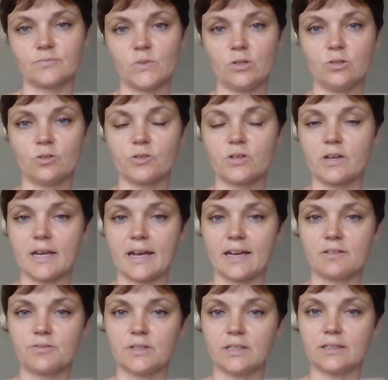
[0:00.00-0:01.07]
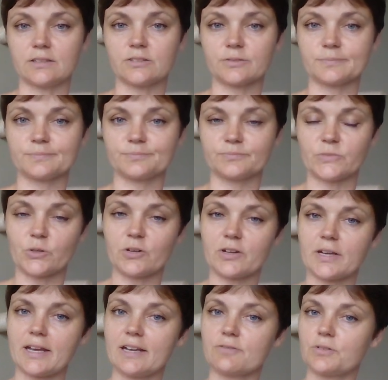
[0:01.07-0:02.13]
You're not having it. You're
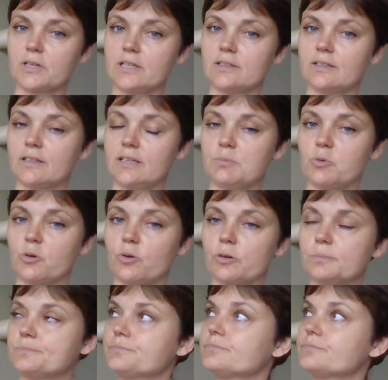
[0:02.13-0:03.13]
not having it anymore.